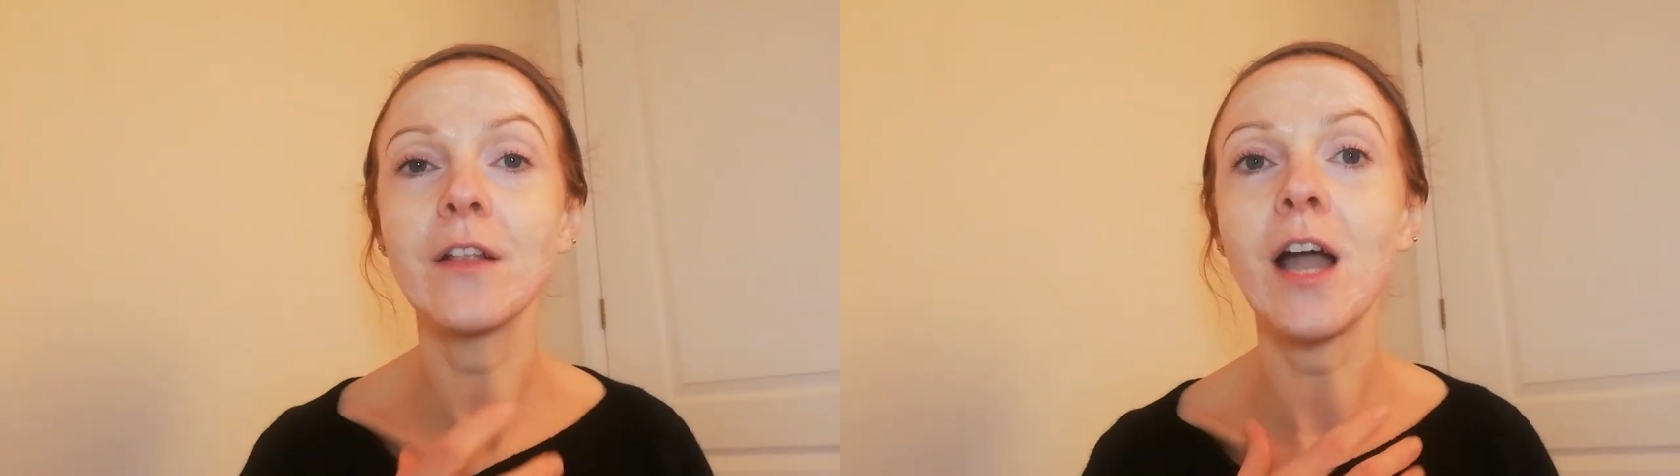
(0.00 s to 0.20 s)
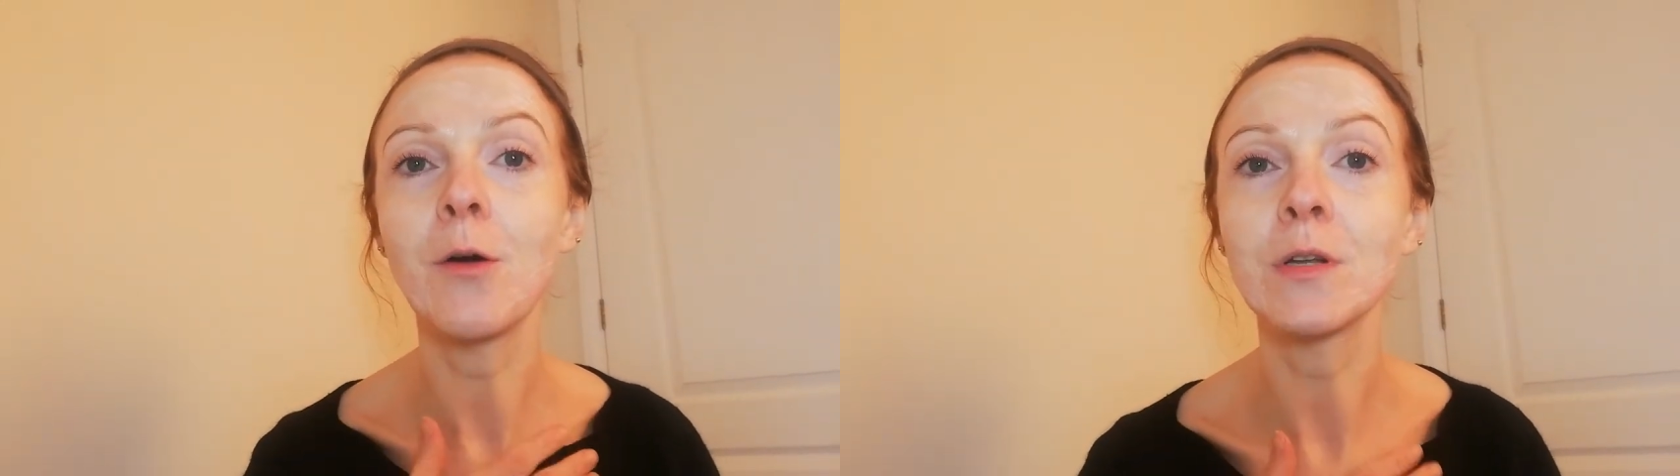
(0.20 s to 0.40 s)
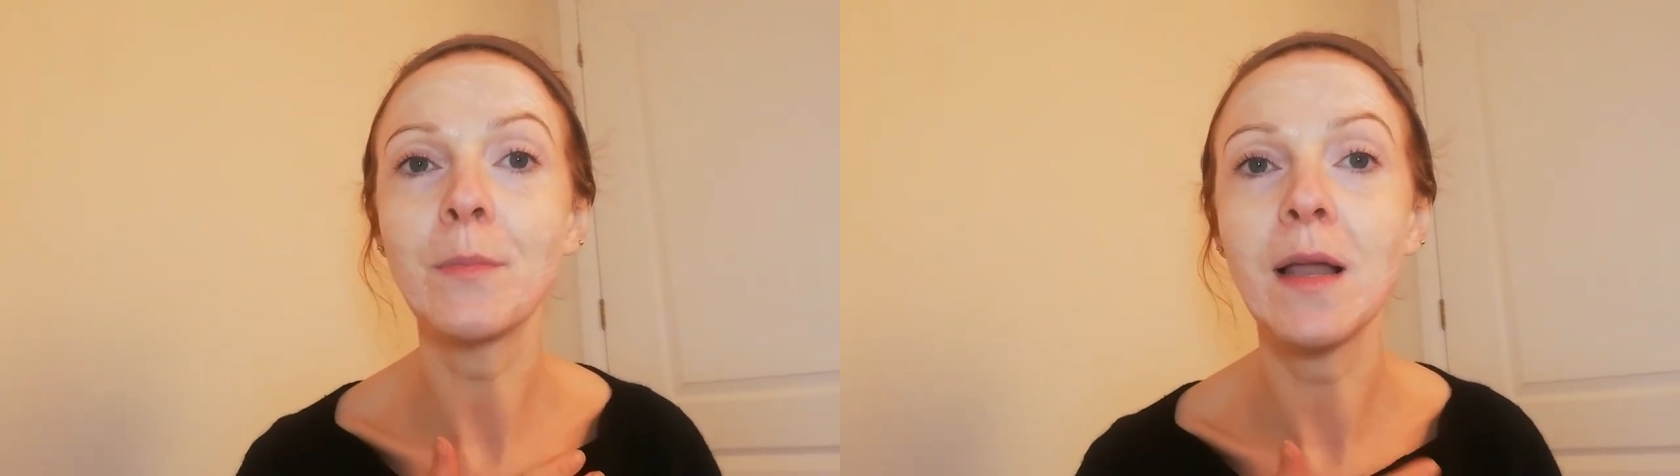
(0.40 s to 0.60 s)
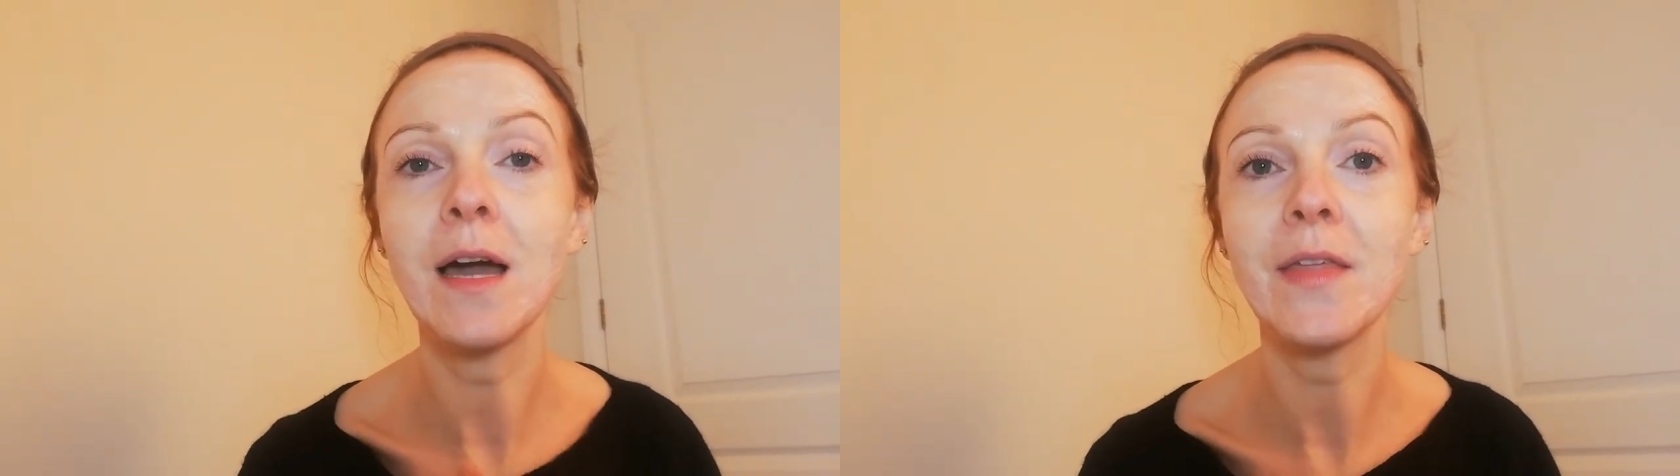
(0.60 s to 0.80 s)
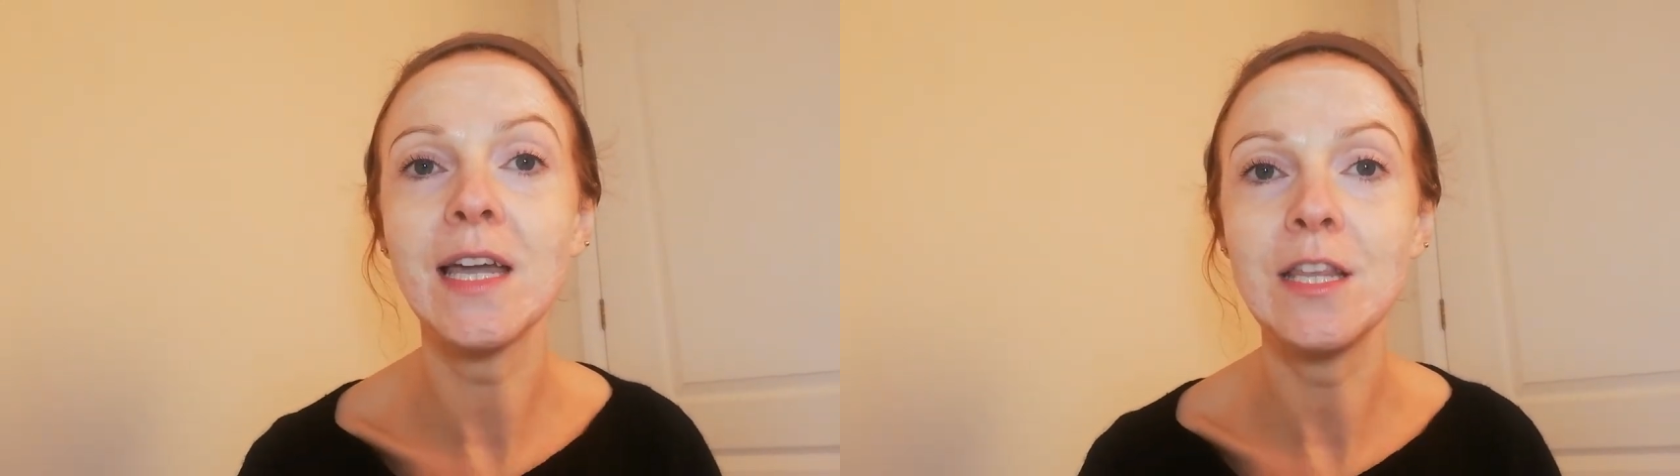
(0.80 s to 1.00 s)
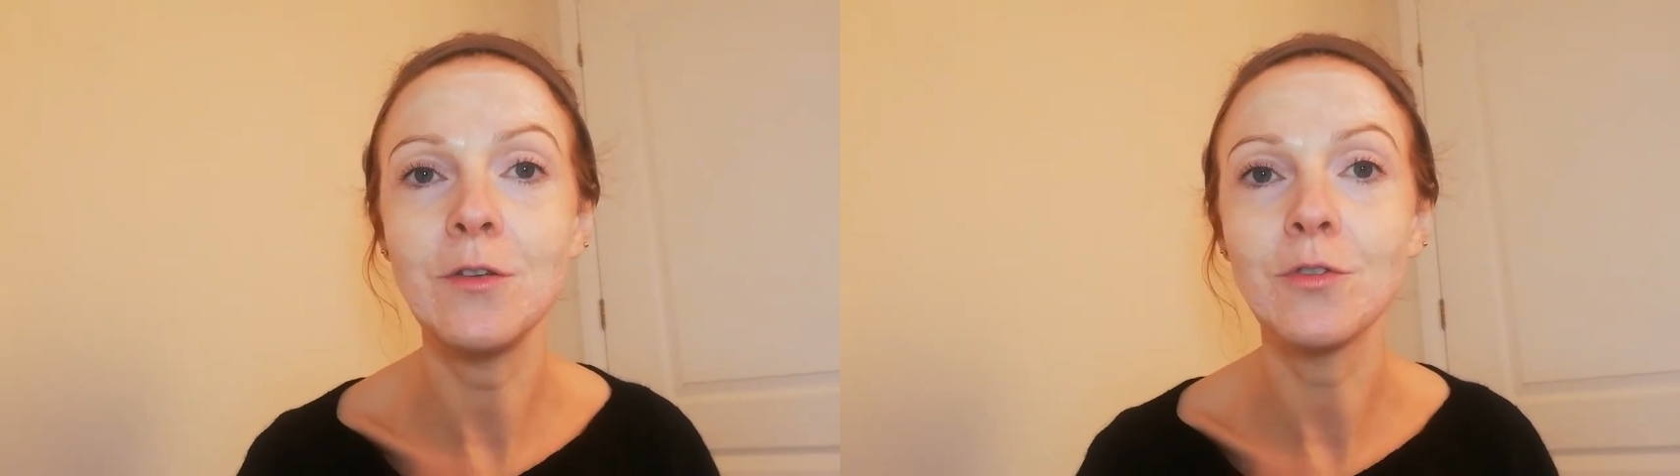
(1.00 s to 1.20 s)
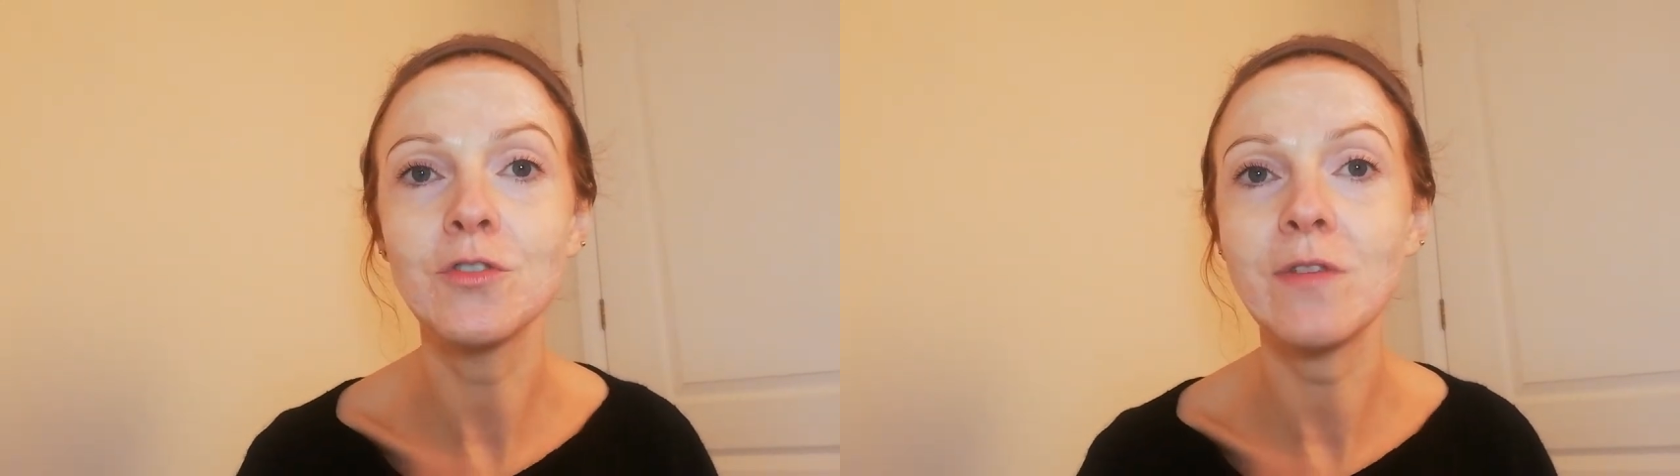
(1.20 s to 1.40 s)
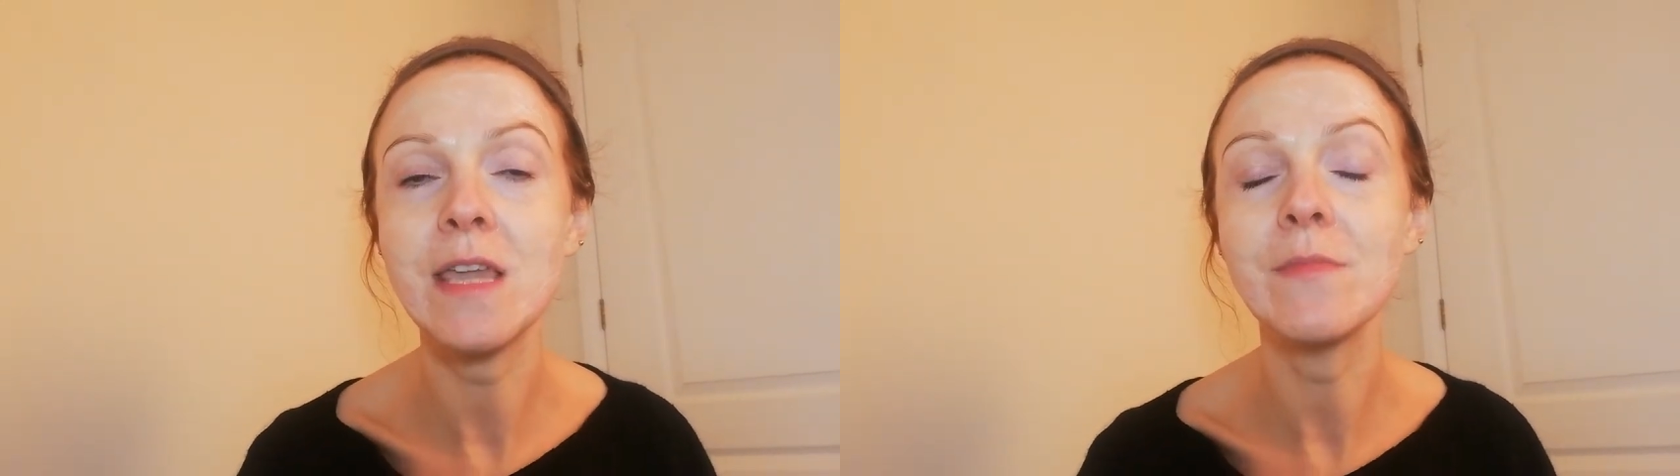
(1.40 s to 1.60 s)
I would apply that in your
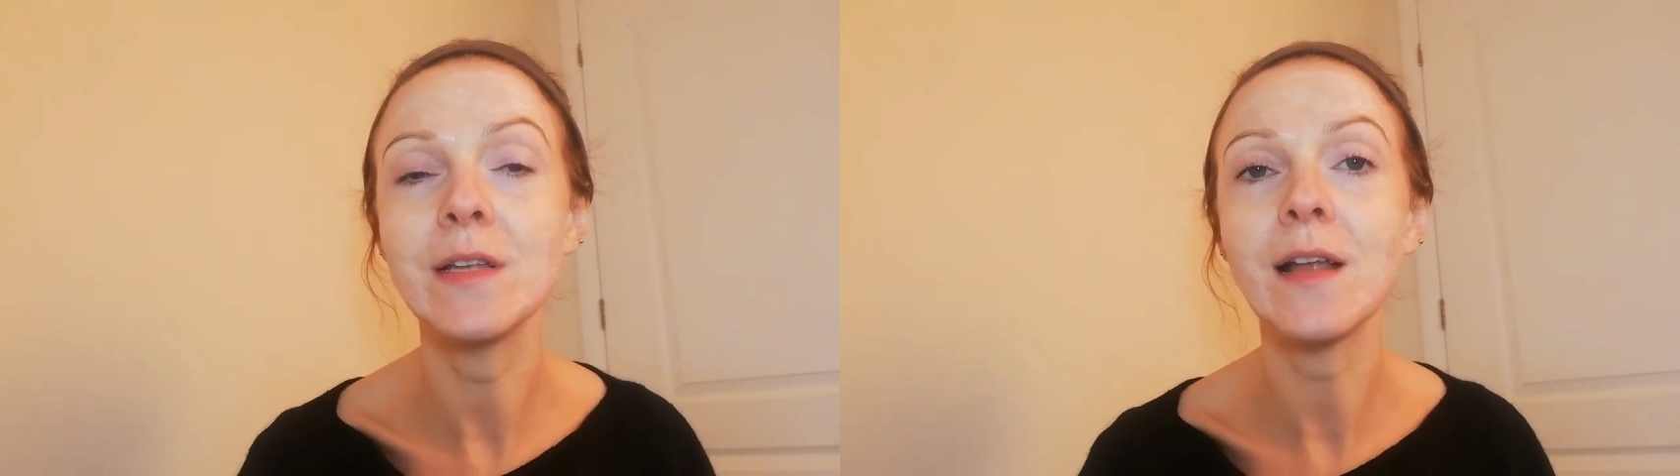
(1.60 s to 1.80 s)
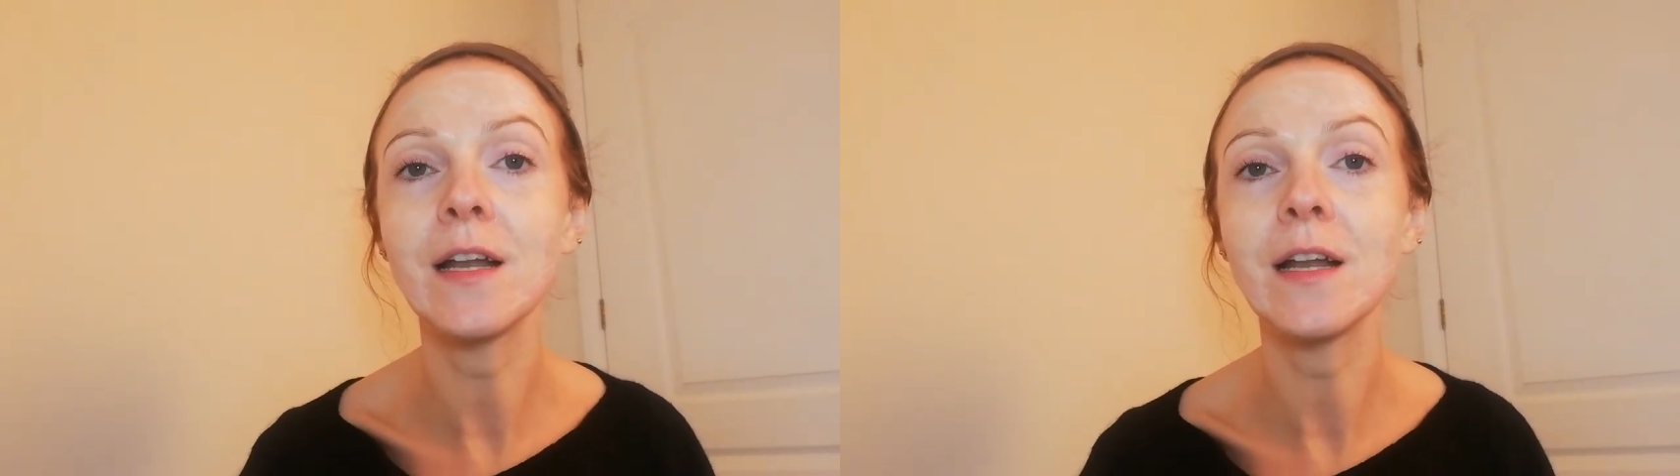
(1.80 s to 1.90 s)
treatment.